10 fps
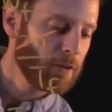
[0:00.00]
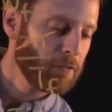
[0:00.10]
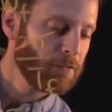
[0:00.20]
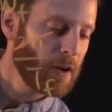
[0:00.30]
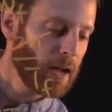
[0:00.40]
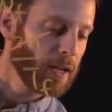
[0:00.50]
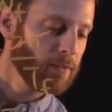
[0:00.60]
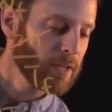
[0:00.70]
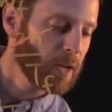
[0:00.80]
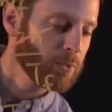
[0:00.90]

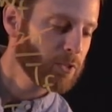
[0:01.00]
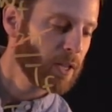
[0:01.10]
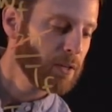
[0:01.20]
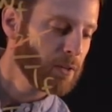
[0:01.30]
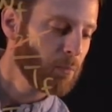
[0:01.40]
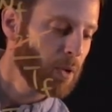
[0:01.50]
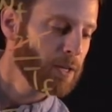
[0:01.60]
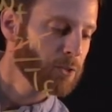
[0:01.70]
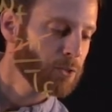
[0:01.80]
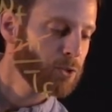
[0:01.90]
5 times 10 to the minus